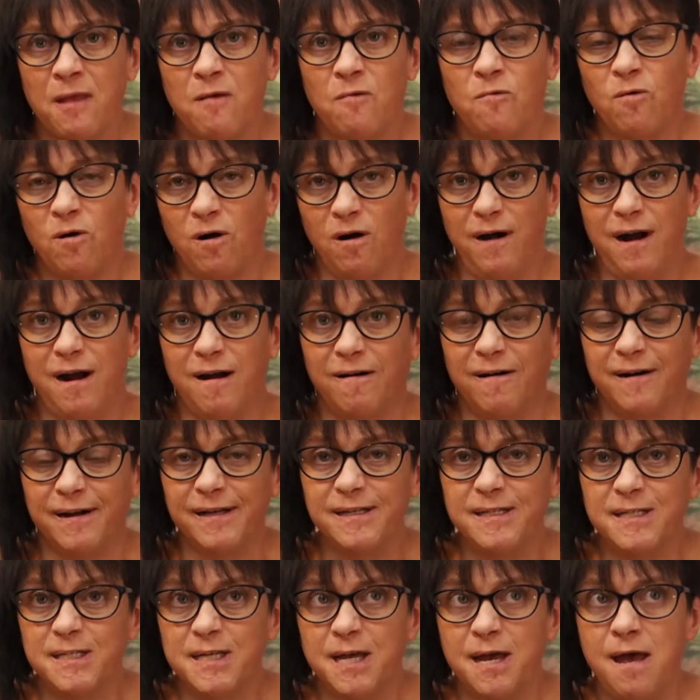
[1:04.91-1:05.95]
We're an
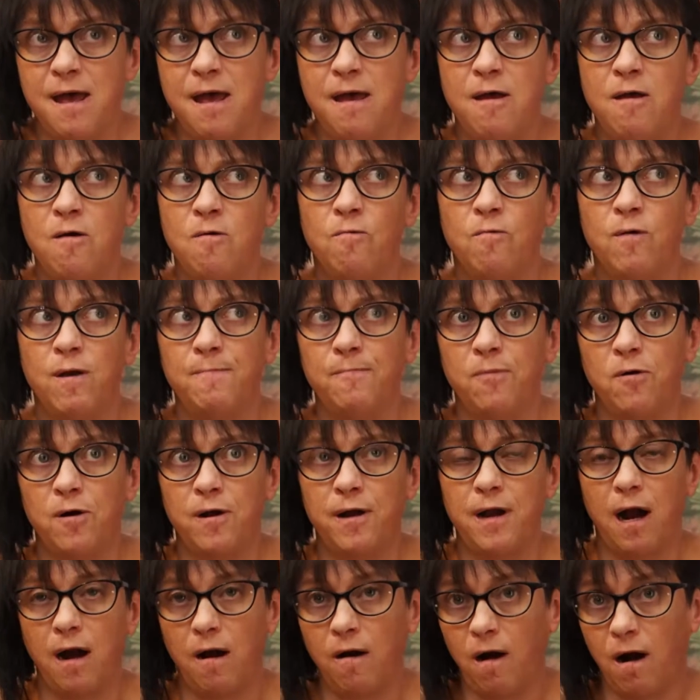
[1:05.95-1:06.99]
artist. We
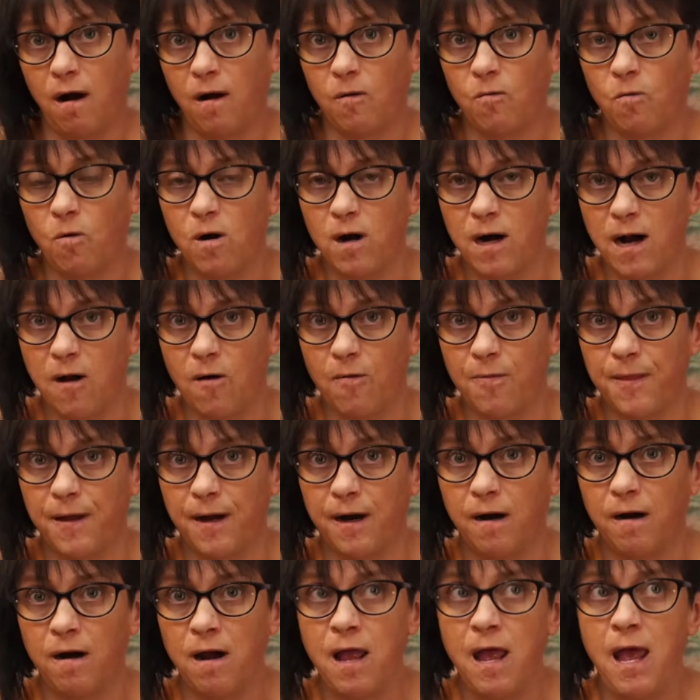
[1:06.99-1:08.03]
put our artwork out
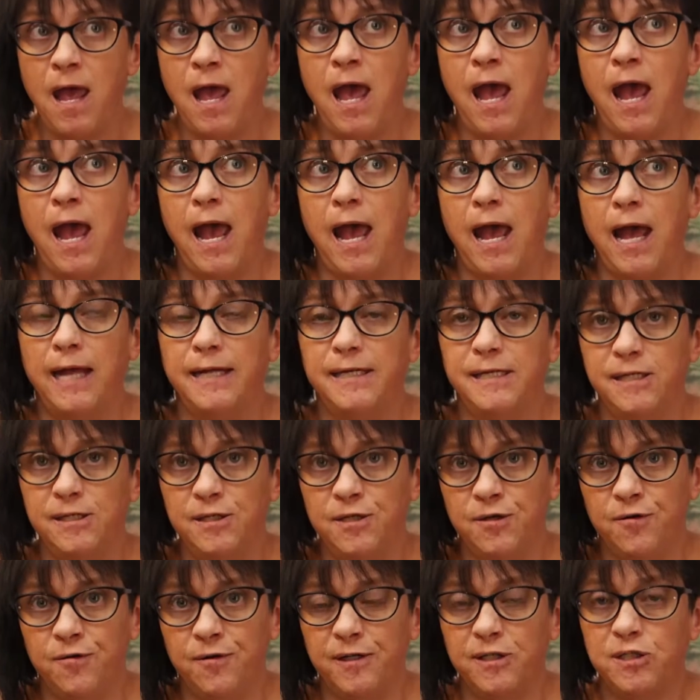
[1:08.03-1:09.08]
there, and in
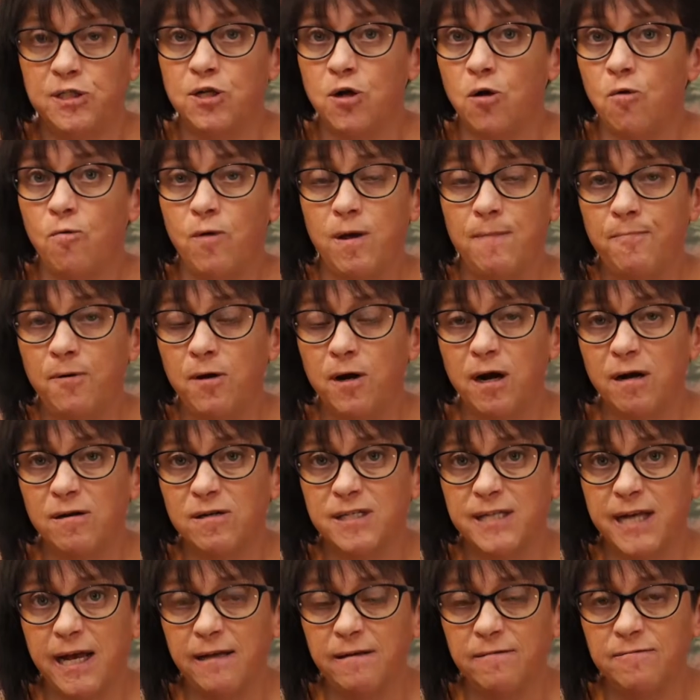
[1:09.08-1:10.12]
doing so, we put
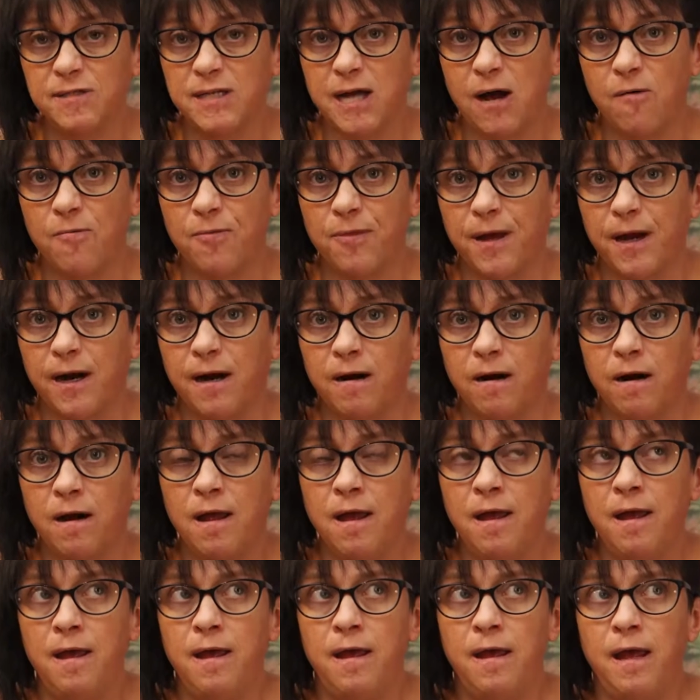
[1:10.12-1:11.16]
ourselves out there.
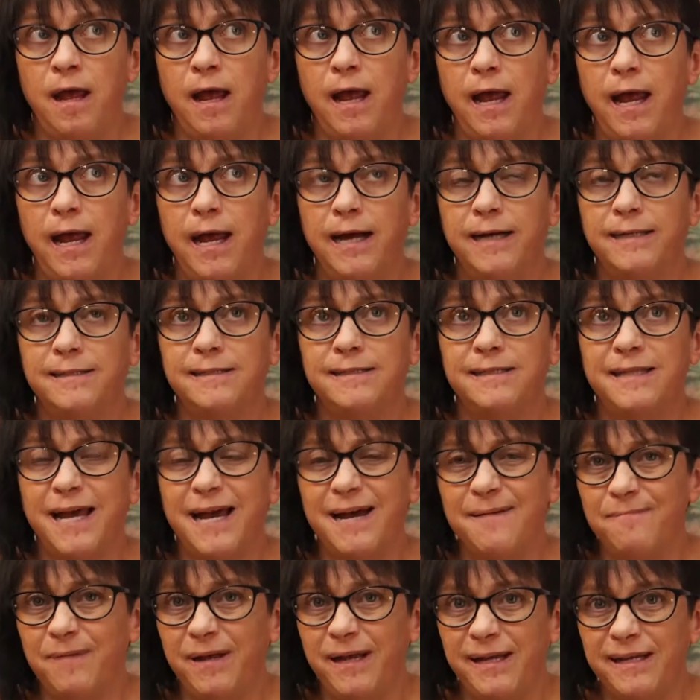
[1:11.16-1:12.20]
And
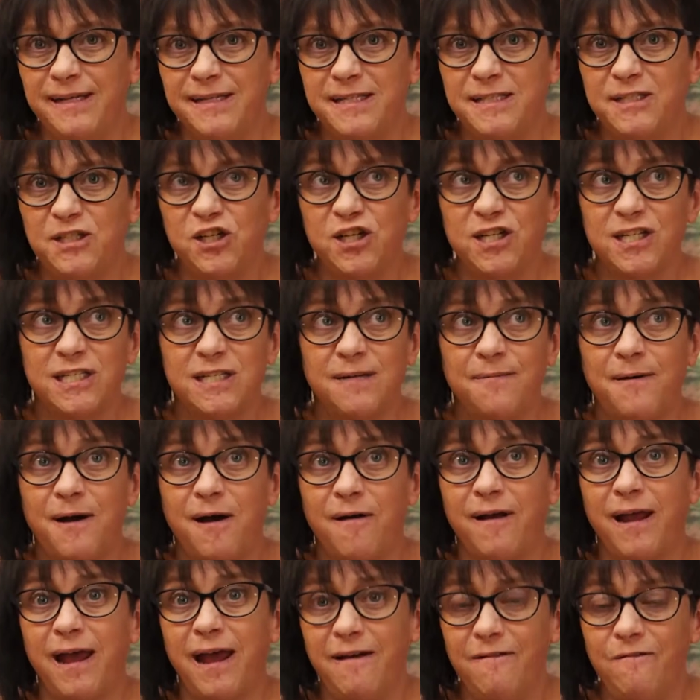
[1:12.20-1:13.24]
that means just
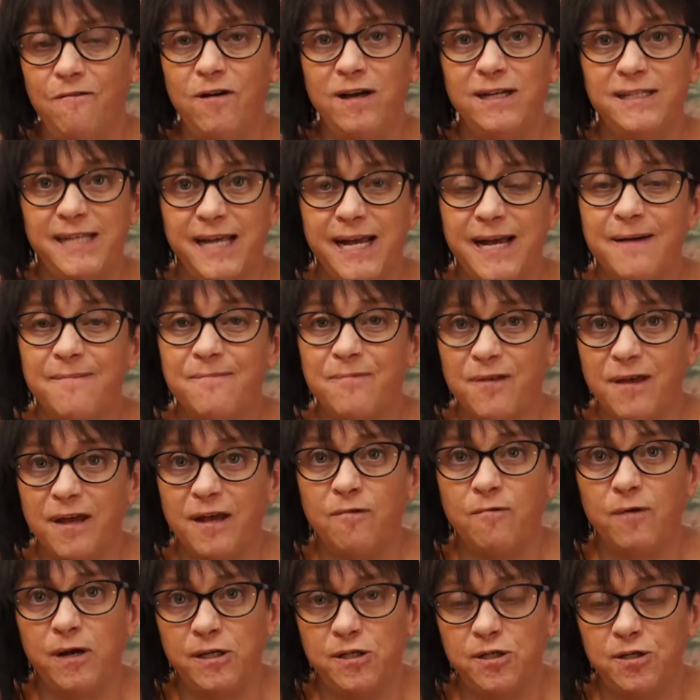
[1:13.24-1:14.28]
about every damn
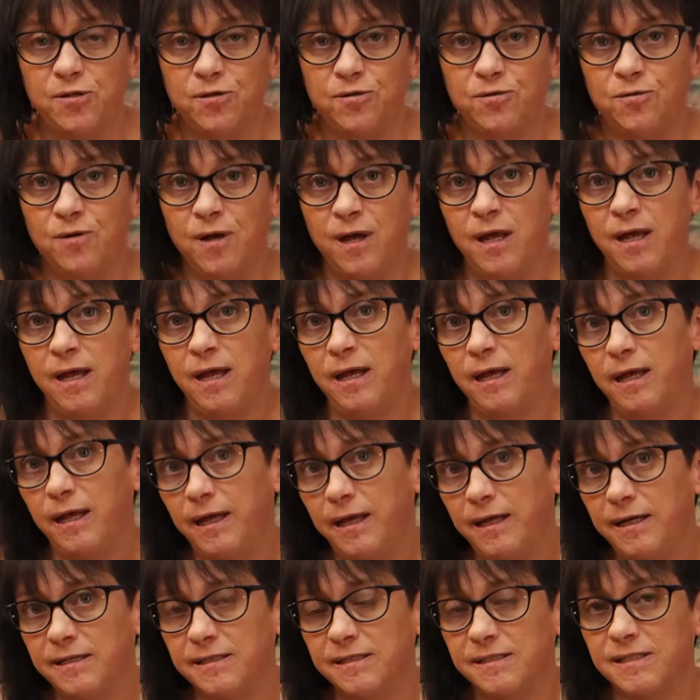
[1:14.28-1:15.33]
thing we do
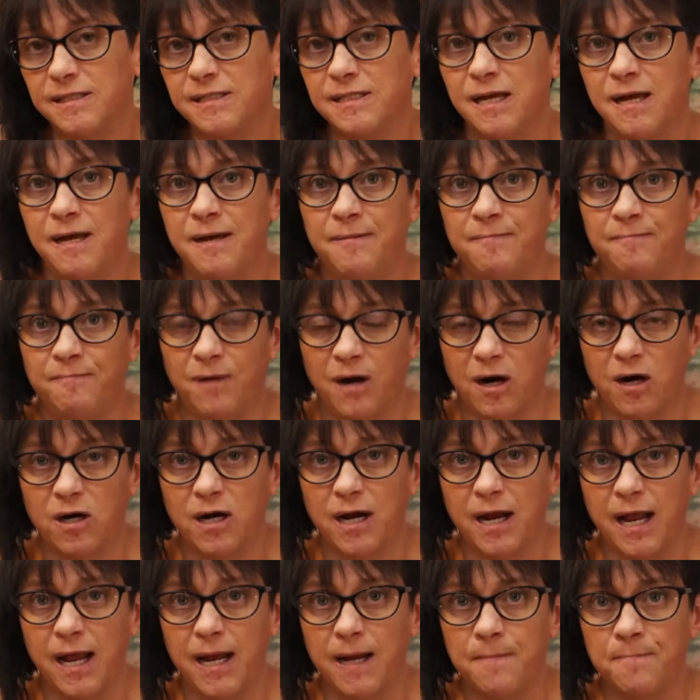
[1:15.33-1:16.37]
is
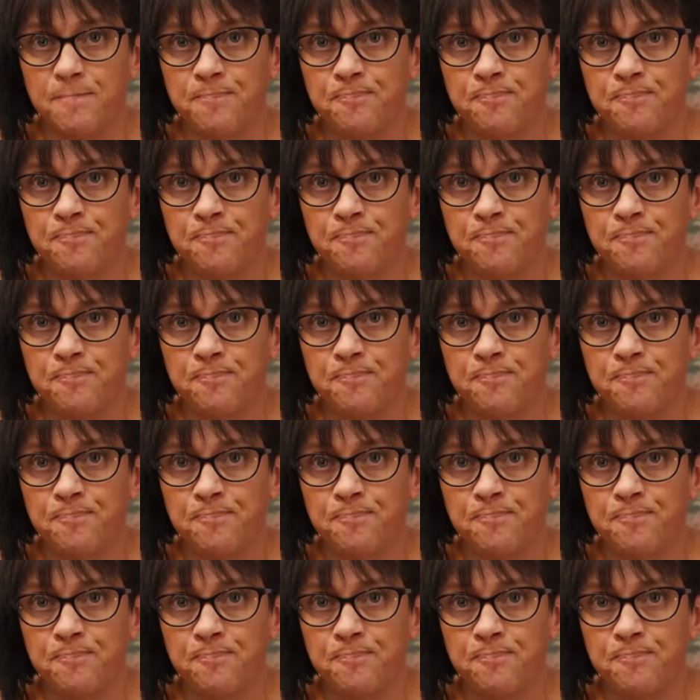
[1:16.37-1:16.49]
marketing.